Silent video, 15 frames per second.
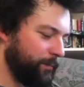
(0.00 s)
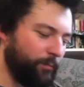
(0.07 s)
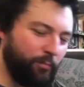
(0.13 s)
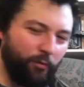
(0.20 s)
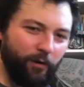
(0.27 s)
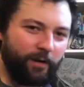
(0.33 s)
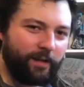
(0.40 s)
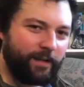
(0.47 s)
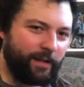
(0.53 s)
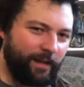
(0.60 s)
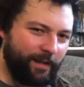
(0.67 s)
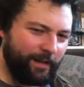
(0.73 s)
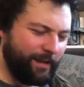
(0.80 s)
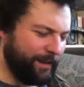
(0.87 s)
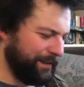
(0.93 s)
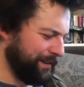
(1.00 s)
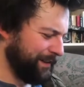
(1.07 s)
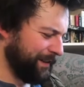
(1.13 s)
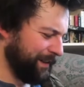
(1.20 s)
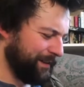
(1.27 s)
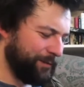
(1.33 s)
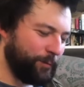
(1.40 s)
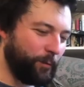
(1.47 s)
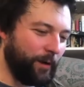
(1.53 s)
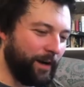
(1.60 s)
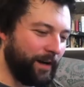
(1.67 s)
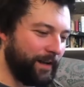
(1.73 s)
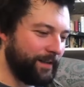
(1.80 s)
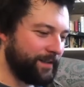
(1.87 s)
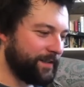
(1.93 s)
book in Iliad
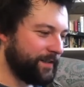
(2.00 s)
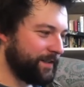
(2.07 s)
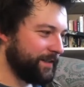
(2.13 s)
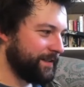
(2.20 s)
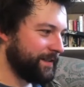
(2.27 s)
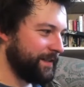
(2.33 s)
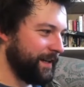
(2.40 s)
where it's just